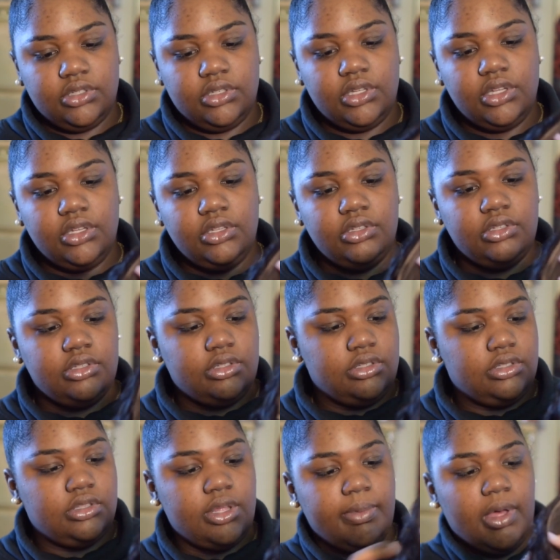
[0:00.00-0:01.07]
yeah,
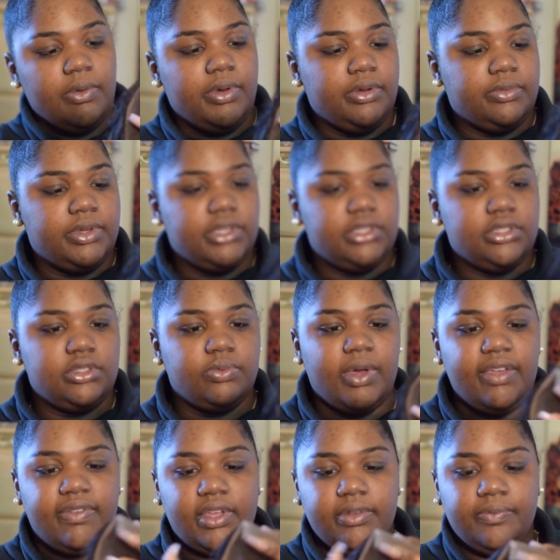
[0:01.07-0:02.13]
I thought it went. It's
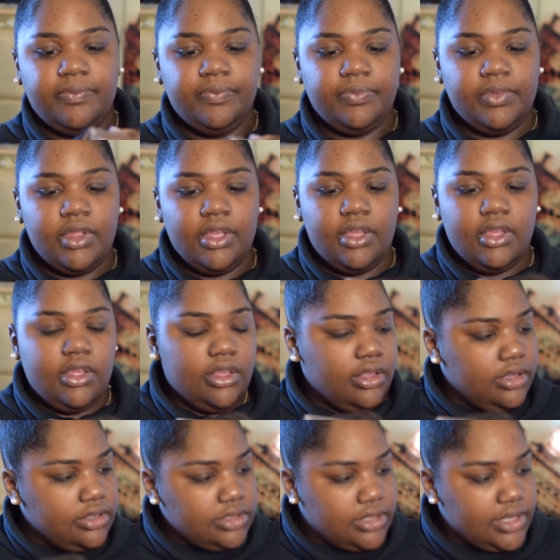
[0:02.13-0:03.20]
wavy.
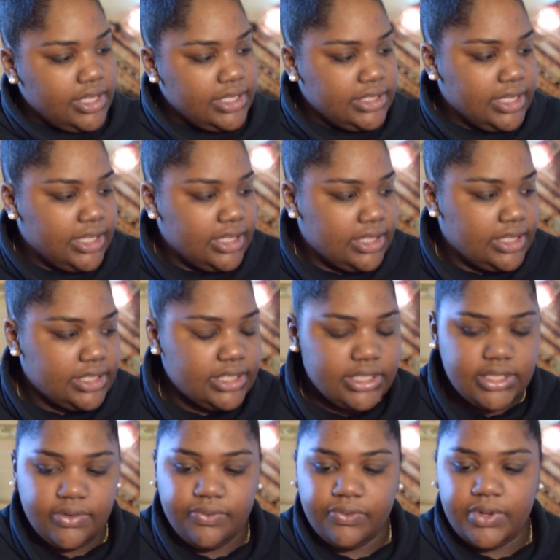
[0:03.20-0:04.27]
So they say that this is
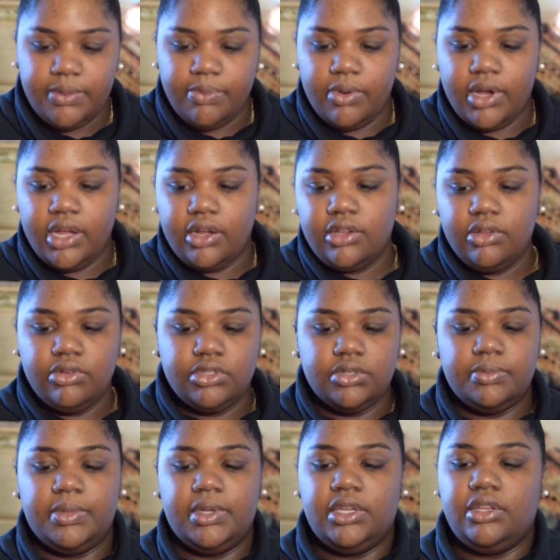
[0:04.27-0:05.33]
the free part
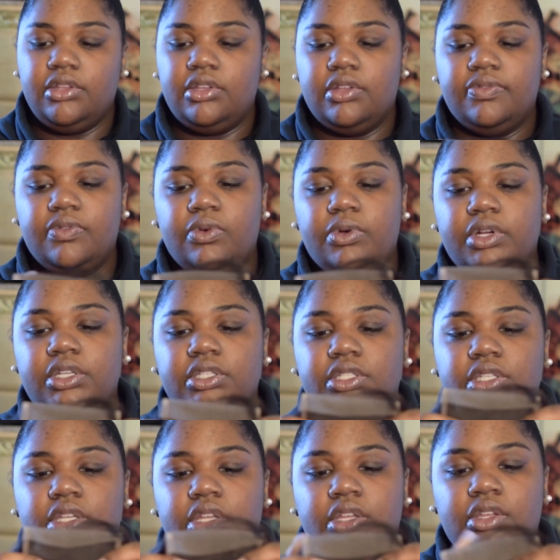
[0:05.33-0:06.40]
closure, meaning of course
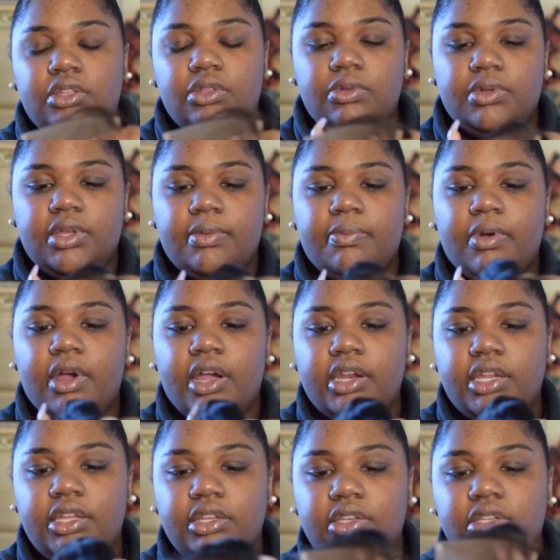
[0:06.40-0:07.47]
you can part
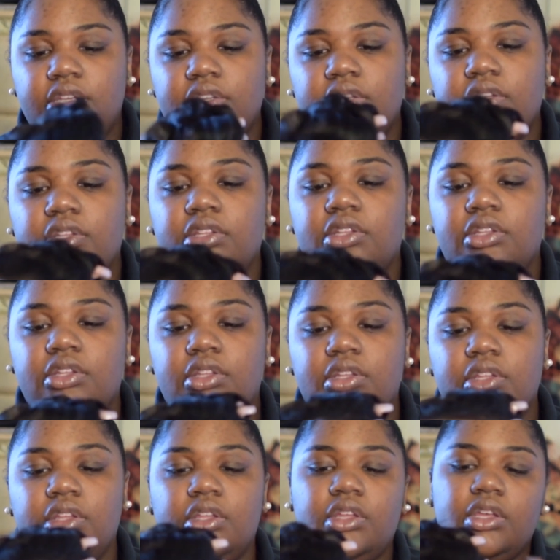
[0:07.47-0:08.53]
it
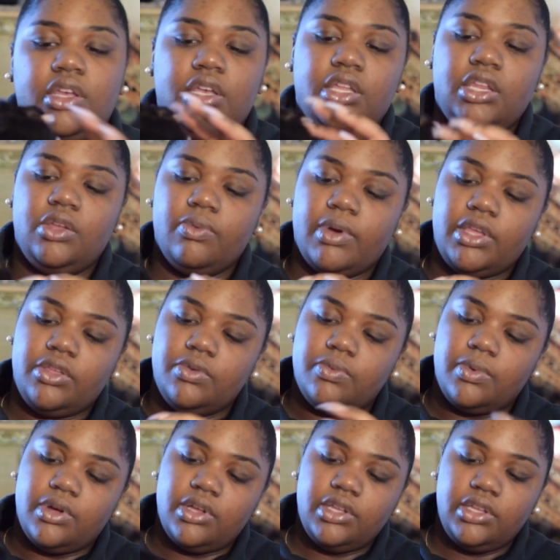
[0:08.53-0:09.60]
any way you
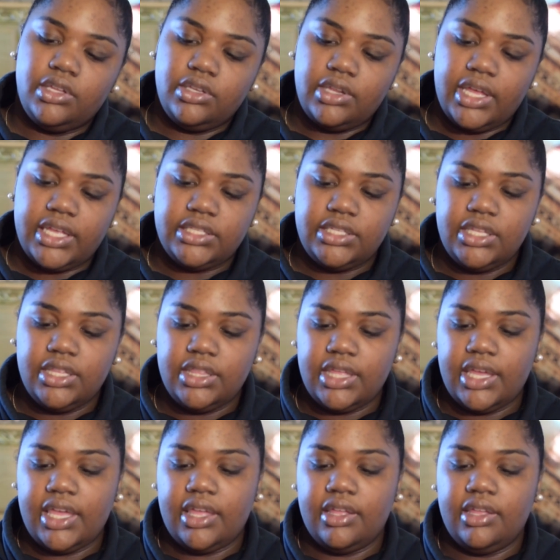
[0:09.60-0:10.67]
want. I see
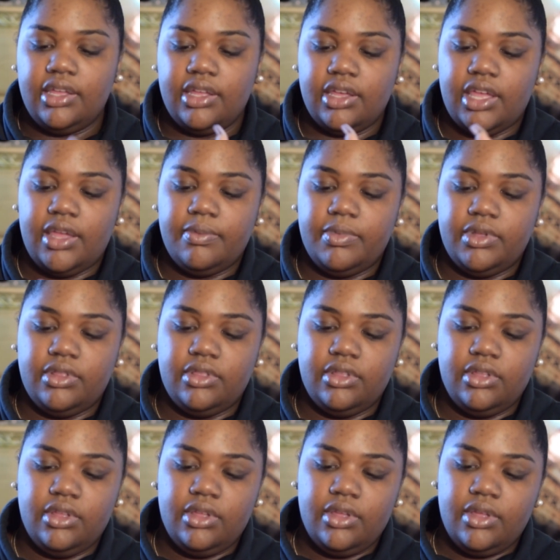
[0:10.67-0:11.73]
that it came with
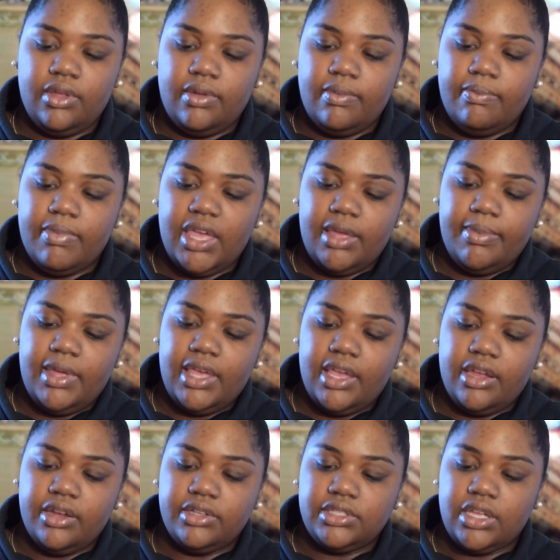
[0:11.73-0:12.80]
baby
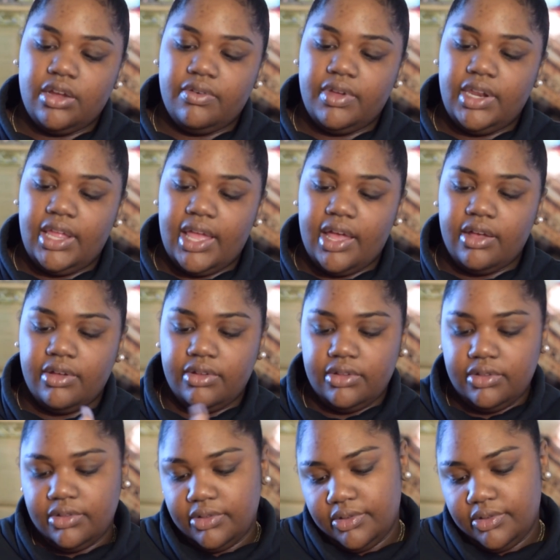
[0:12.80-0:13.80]
hairs already out.